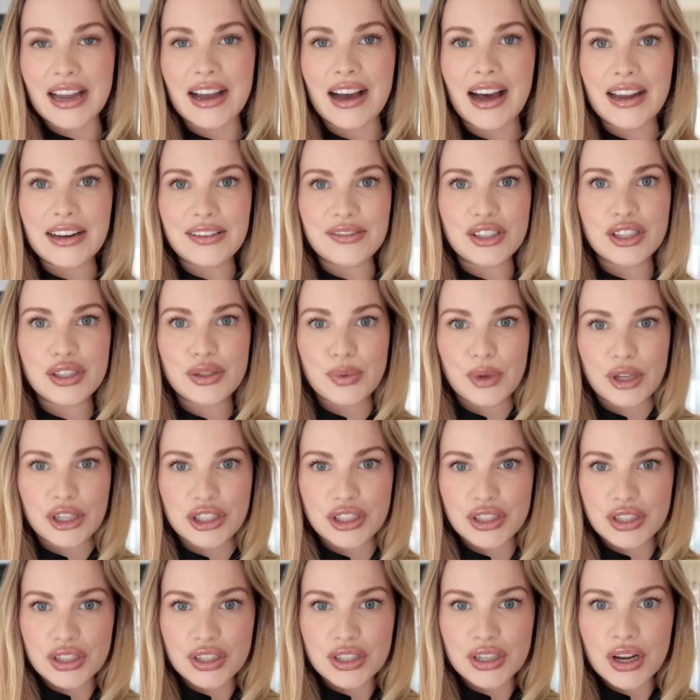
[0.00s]
I kind of
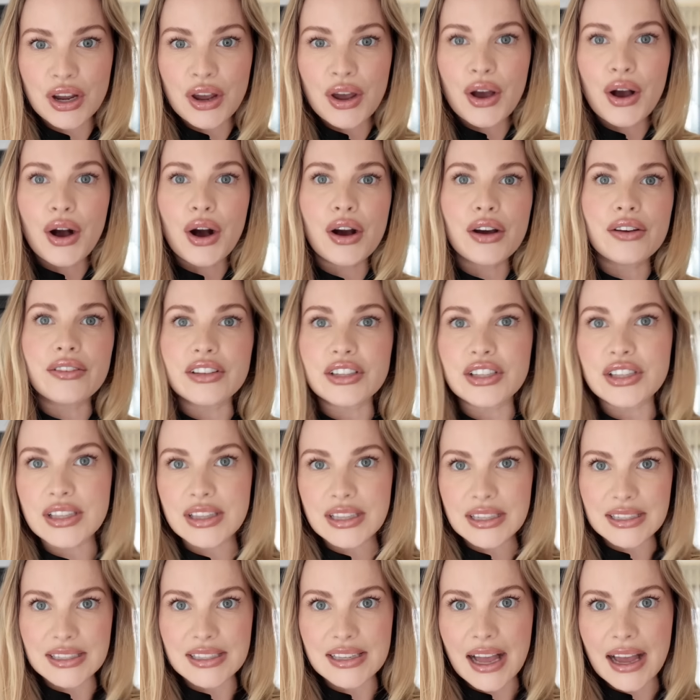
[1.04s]
switched over to
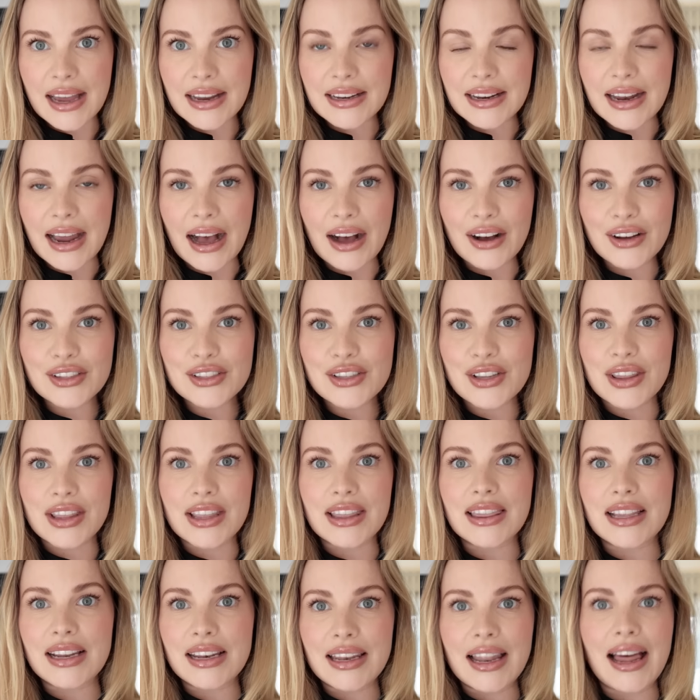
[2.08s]
the side now so
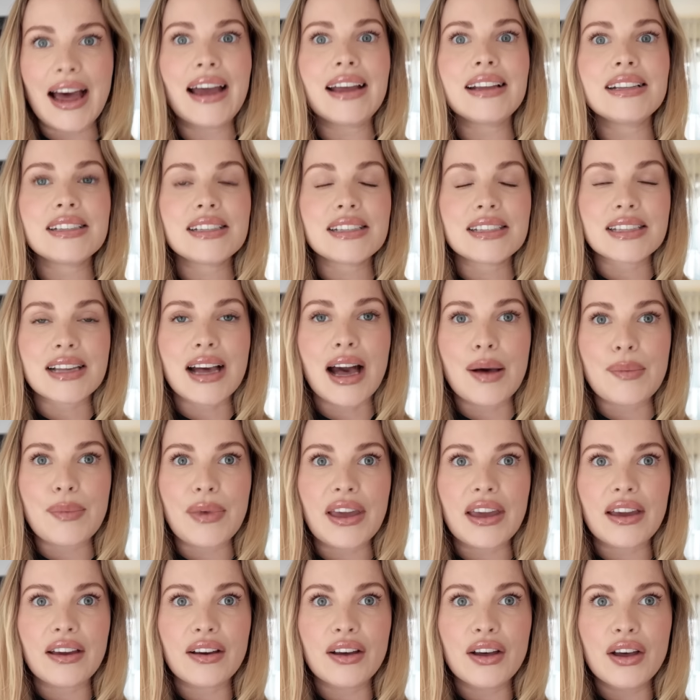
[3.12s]
that the light is
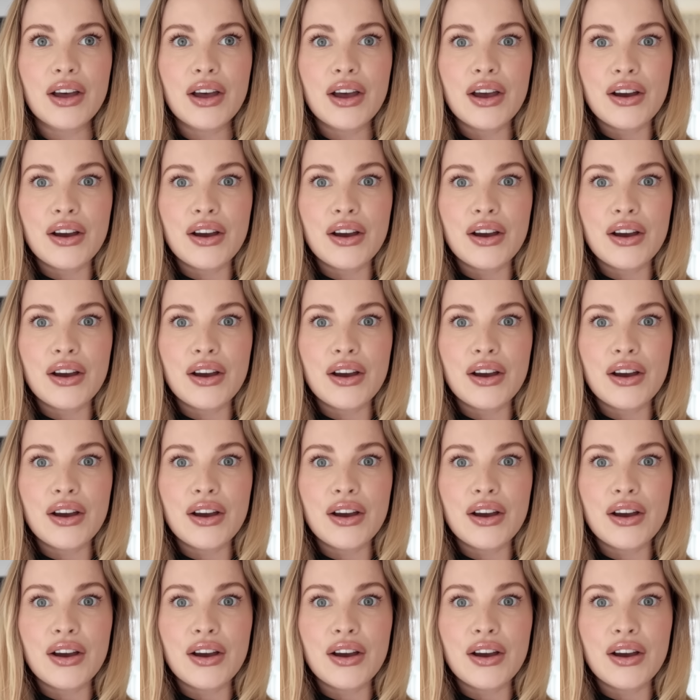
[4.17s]
coming